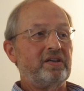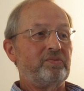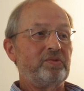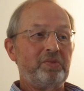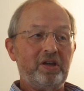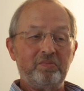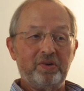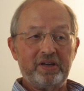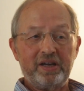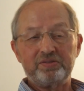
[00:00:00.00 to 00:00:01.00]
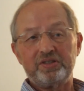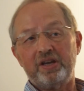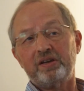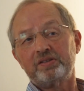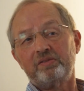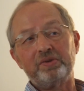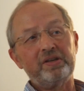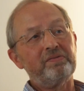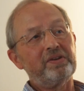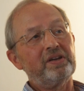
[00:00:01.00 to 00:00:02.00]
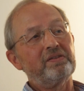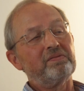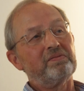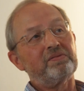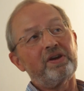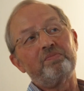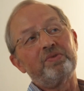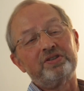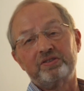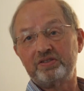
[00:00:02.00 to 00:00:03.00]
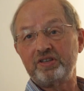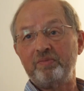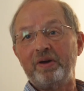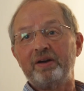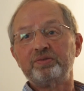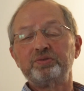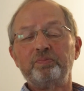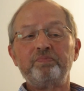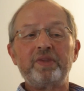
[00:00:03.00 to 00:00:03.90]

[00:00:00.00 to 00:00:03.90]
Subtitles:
with me in my house here, because I've been living in Cambridge in the same house,